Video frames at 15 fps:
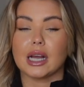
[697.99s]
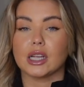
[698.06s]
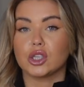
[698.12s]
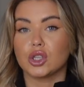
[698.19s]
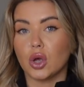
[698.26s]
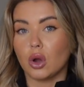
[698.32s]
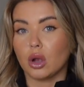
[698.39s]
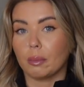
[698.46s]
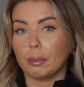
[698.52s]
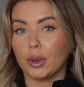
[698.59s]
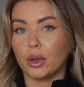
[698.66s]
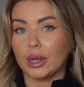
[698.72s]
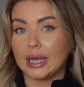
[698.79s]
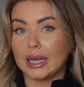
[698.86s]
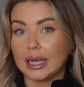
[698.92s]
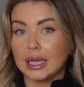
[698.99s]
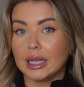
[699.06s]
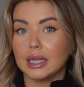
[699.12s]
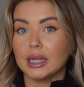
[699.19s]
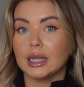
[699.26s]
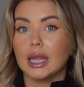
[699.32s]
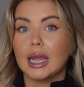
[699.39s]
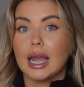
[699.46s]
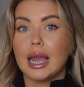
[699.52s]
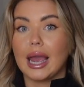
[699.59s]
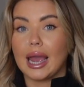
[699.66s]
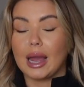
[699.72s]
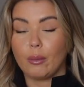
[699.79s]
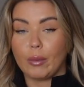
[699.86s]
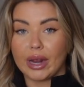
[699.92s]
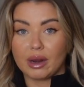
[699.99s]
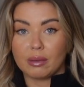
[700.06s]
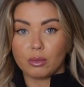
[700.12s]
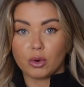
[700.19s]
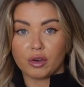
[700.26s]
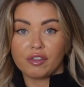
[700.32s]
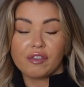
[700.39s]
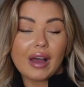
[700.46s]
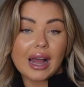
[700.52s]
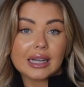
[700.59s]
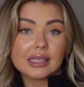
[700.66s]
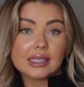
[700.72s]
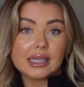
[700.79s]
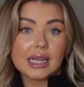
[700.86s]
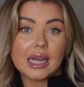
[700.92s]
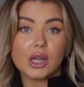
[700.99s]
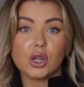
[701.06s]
a sock boot heel, and wear it more fancy.